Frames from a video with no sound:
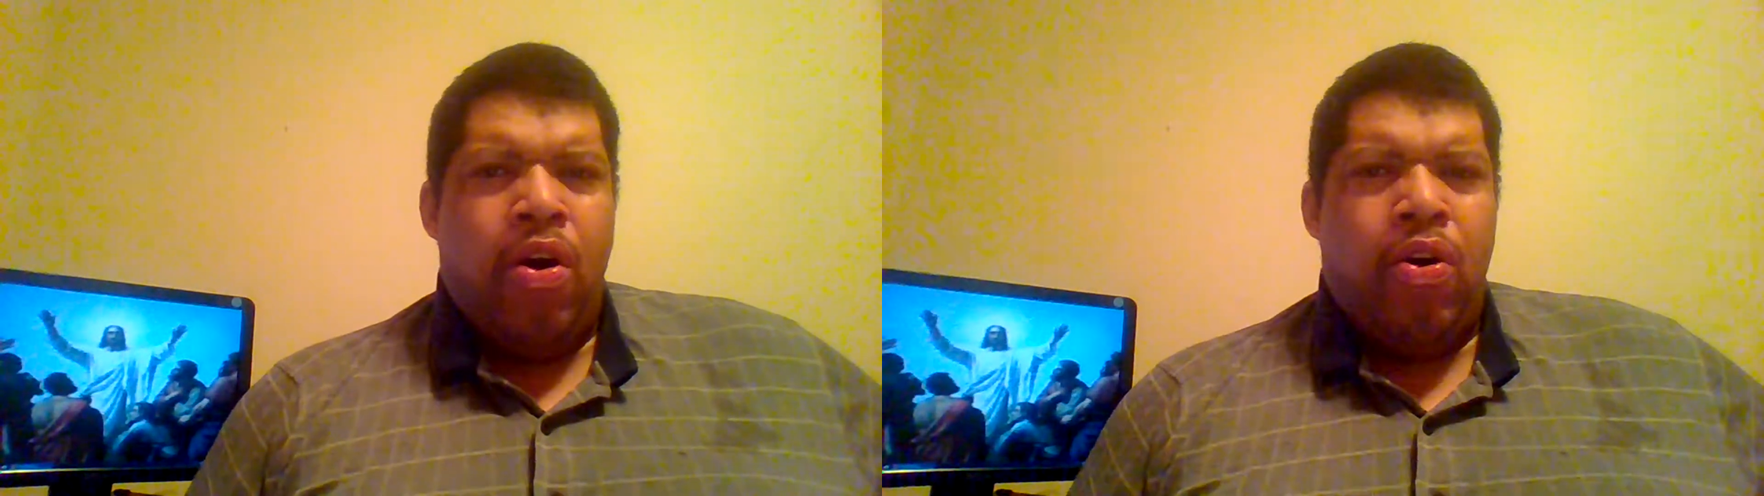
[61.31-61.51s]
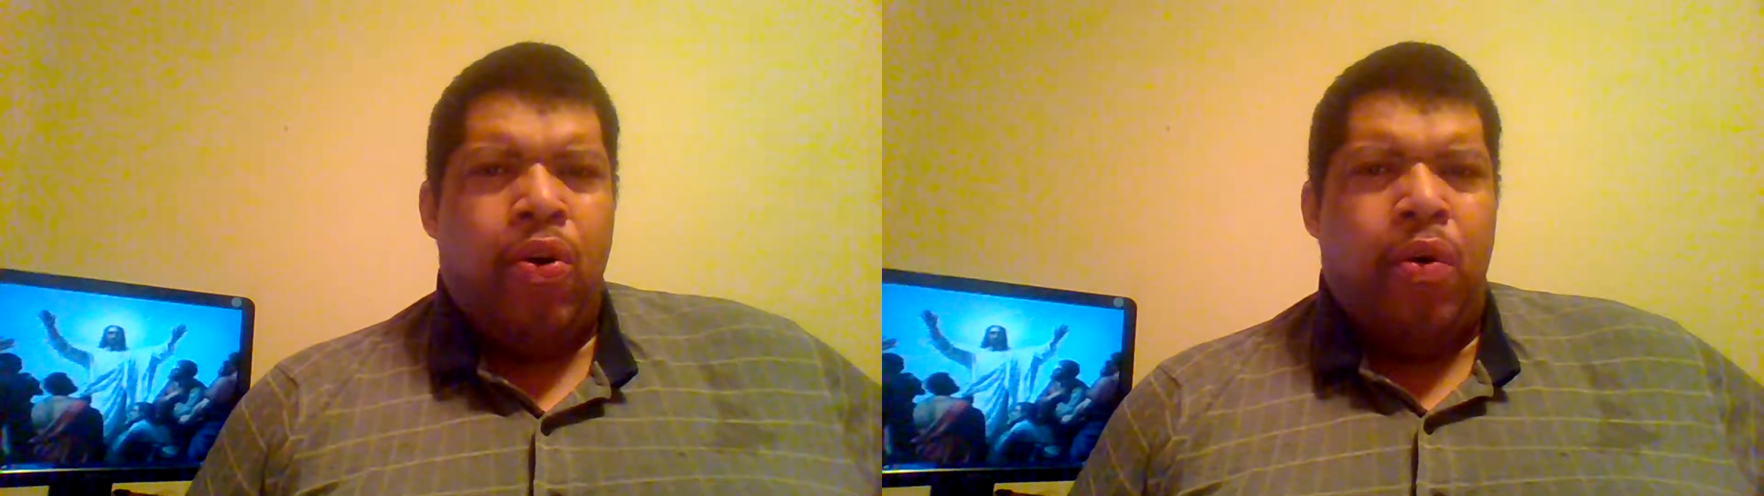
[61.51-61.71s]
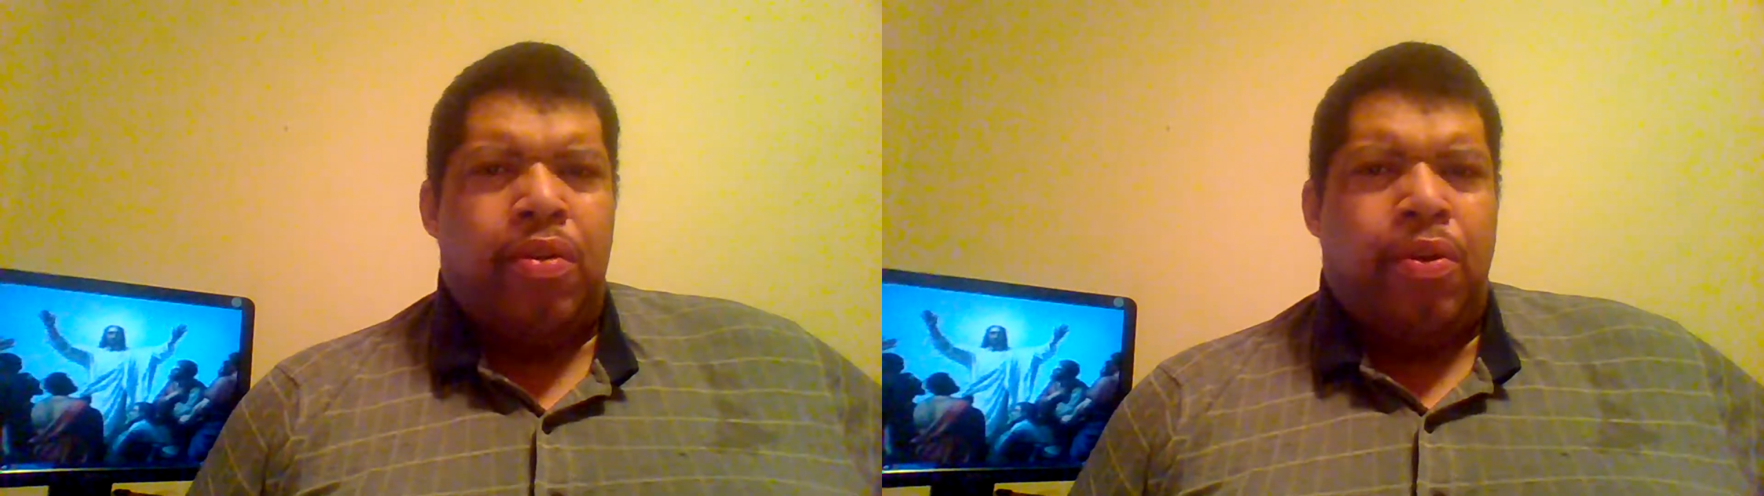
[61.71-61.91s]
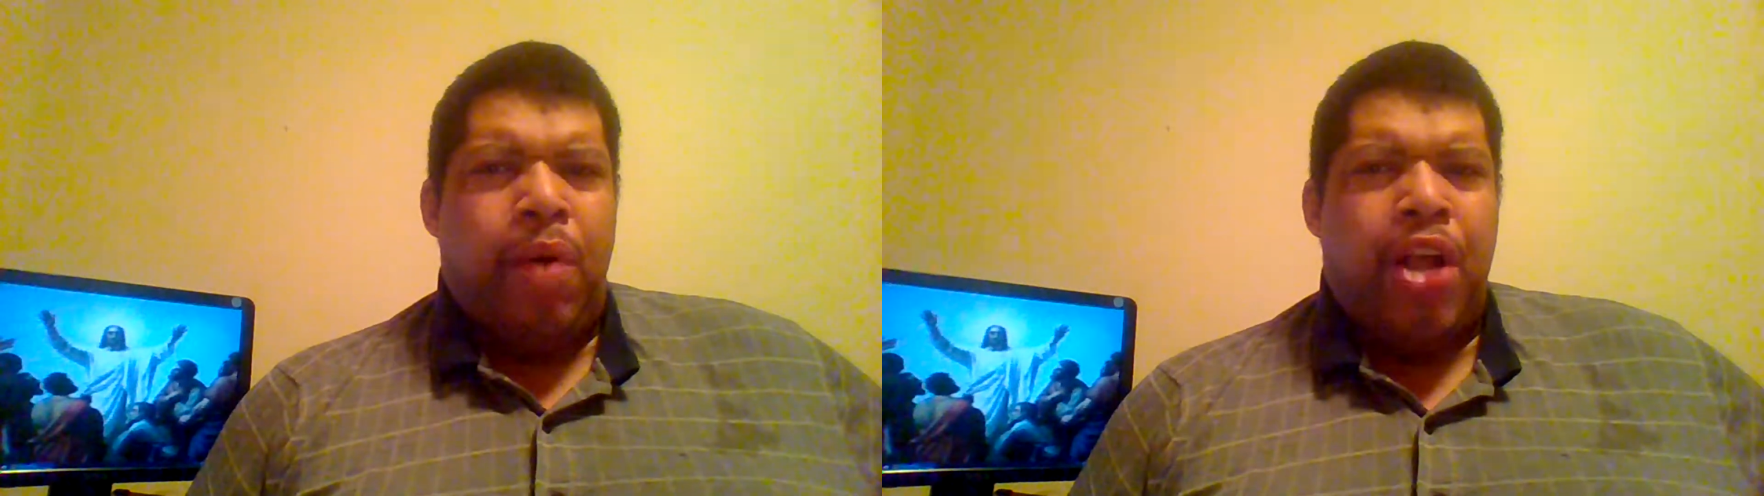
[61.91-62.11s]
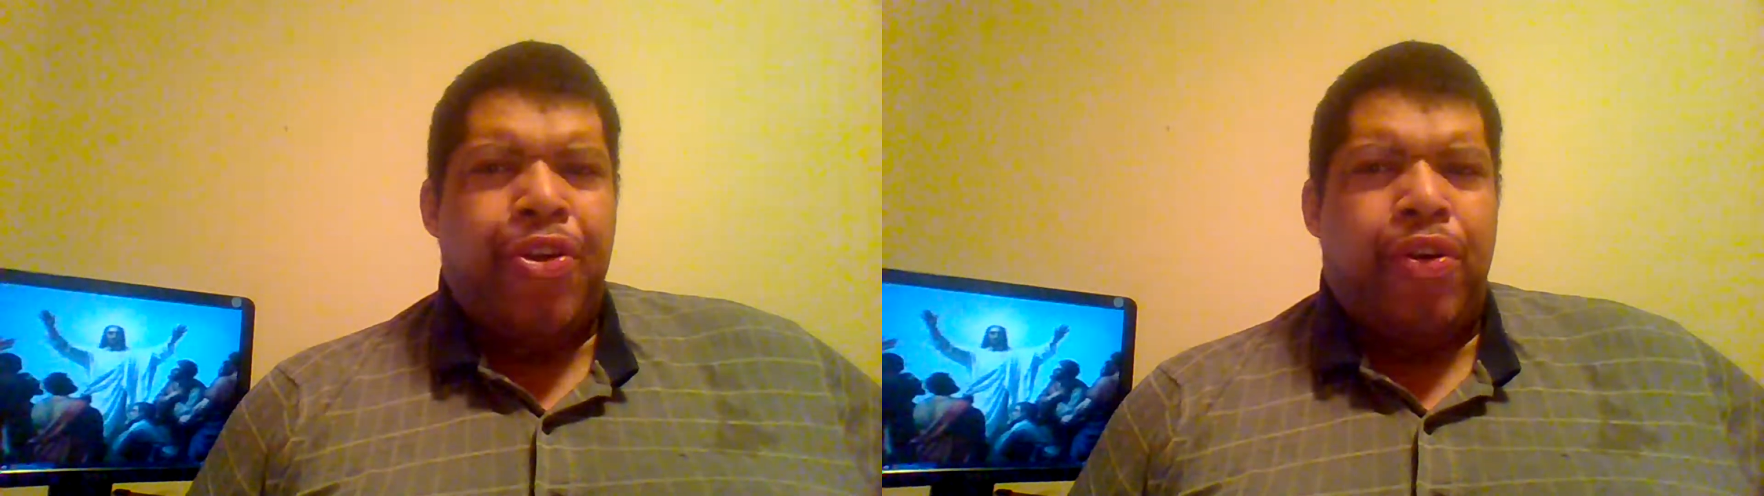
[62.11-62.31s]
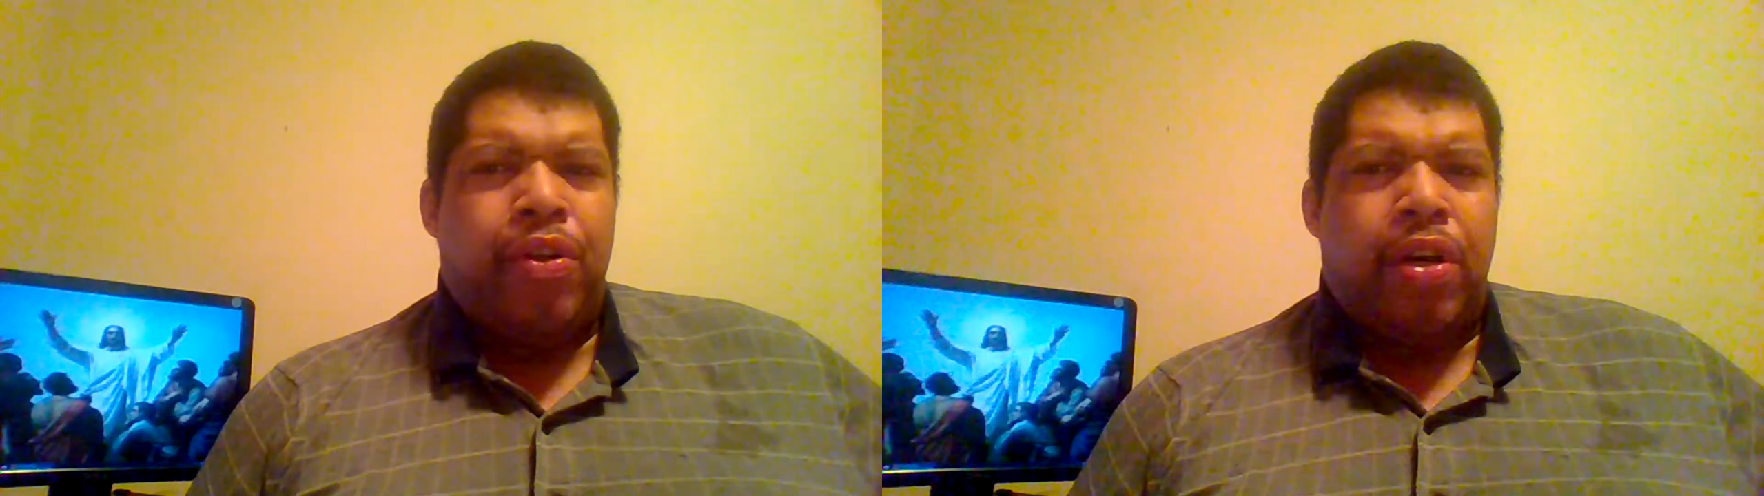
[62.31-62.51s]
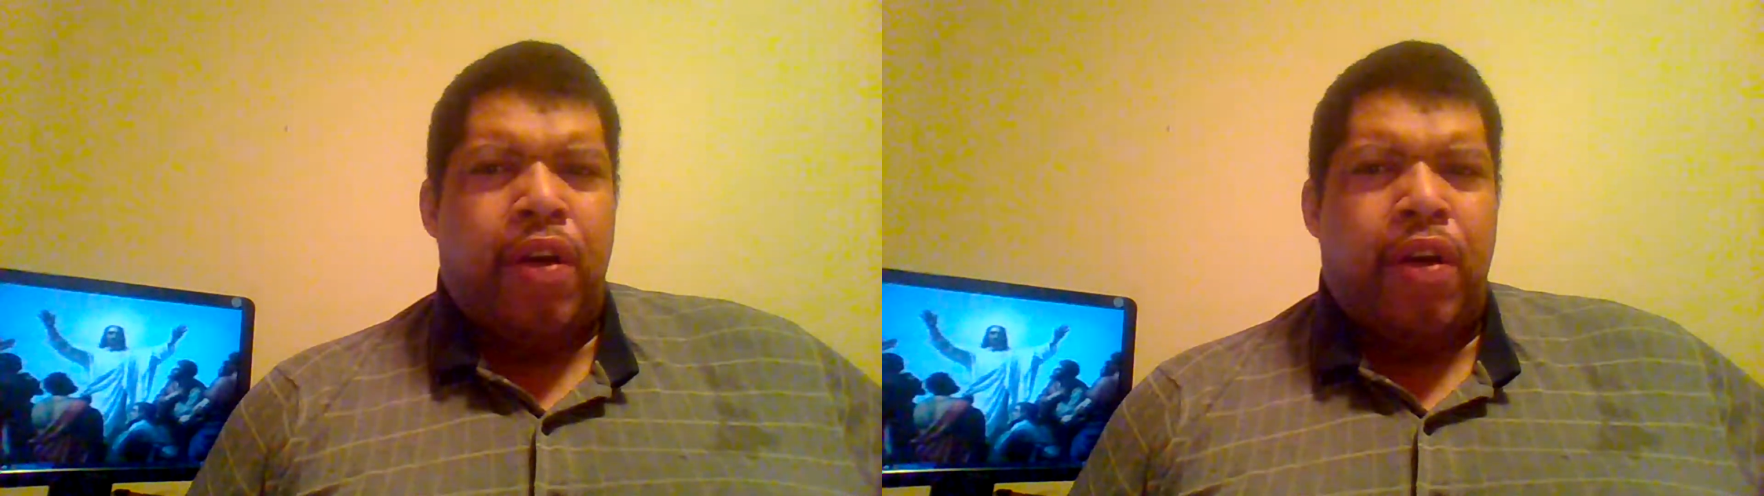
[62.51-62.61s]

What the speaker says: the one you are looking